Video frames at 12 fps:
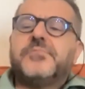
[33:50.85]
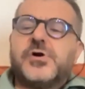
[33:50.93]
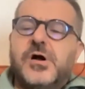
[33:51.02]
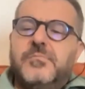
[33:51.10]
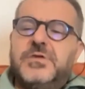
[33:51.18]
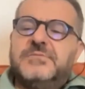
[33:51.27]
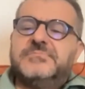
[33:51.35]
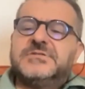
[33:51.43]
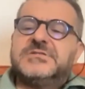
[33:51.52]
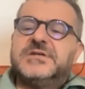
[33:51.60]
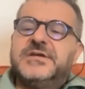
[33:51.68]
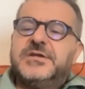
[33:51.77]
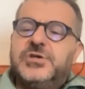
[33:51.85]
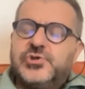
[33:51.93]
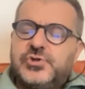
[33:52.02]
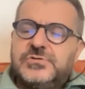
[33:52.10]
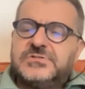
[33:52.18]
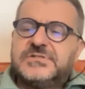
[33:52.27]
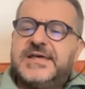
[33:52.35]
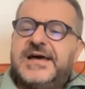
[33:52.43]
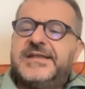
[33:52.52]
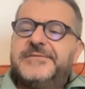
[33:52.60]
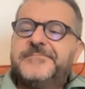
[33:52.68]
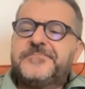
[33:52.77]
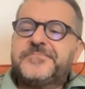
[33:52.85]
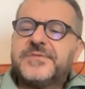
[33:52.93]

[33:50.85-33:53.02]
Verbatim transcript: problems and issues that